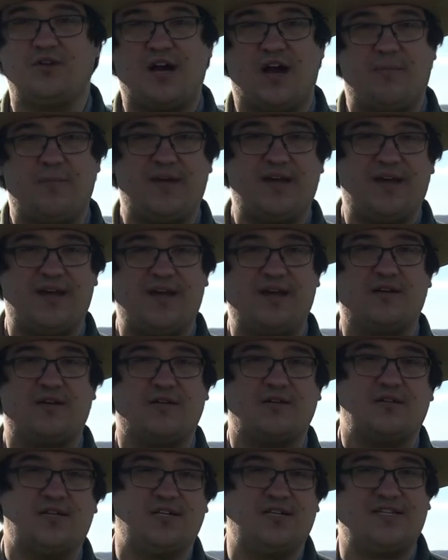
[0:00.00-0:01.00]
coming
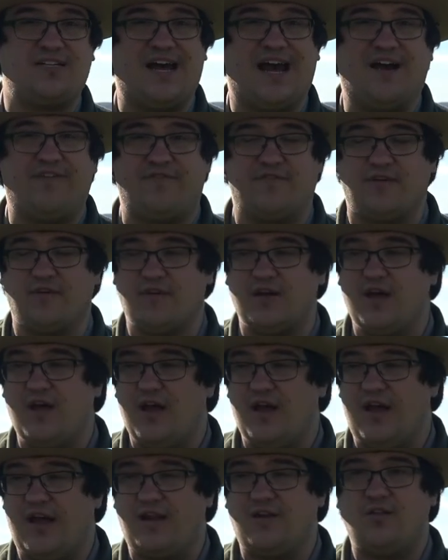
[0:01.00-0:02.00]
here to Stafford
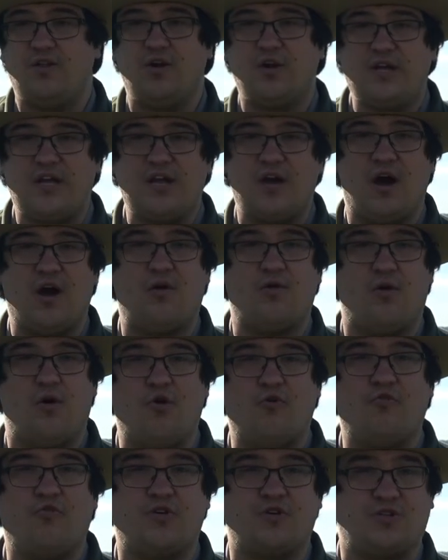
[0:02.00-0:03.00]
and looking out
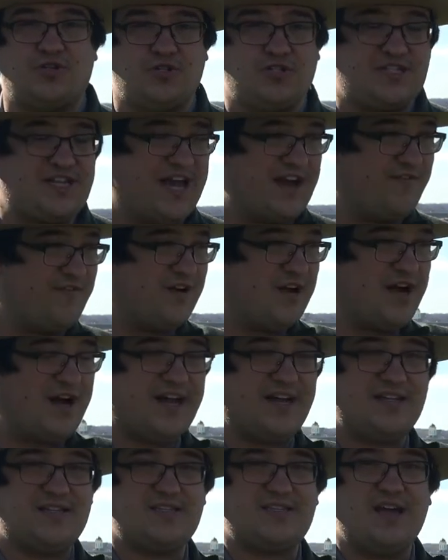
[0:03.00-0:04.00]
over Stafford
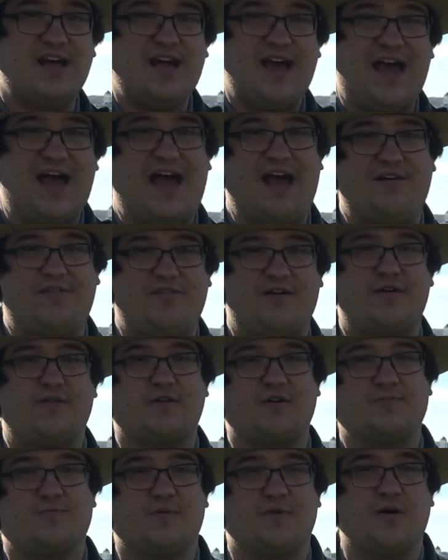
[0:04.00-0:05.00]
Heights at
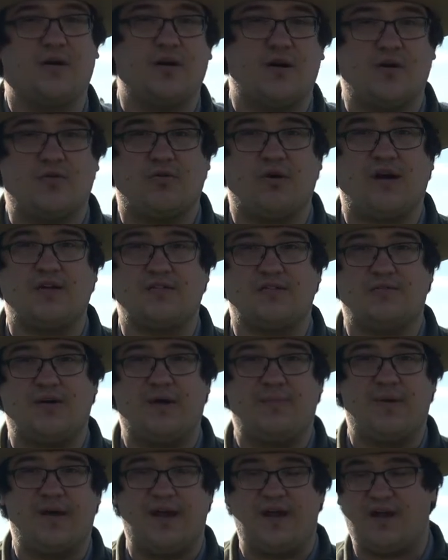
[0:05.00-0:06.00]
Fredericksburg across the
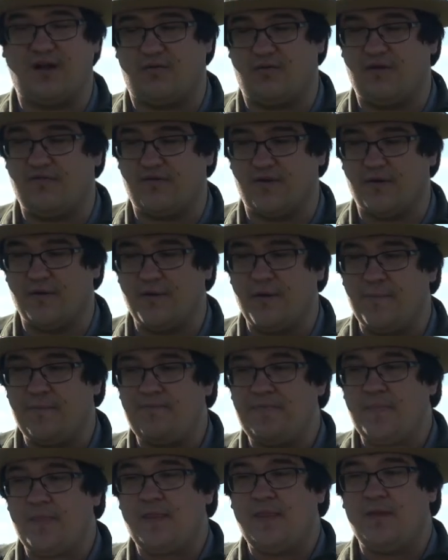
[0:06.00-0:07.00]
Rappahannock River.
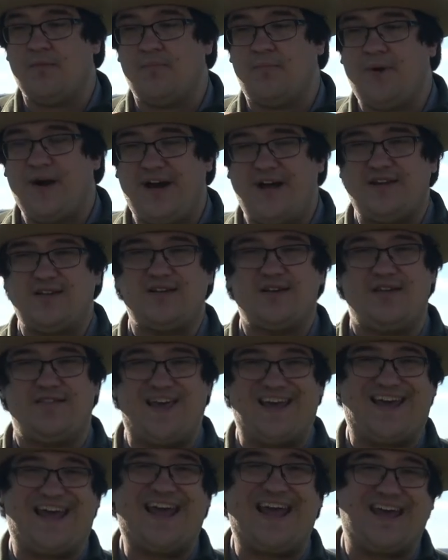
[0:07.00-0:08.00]
But
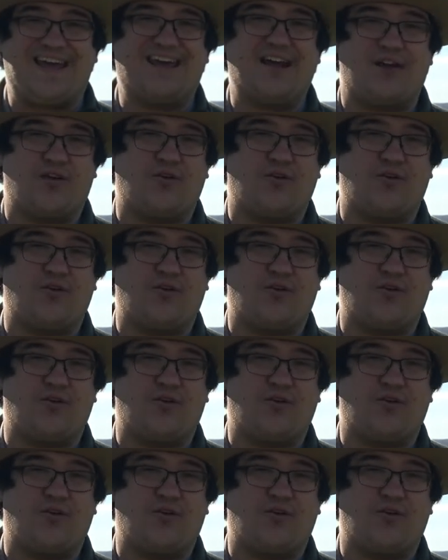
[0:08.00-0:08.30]
they can't get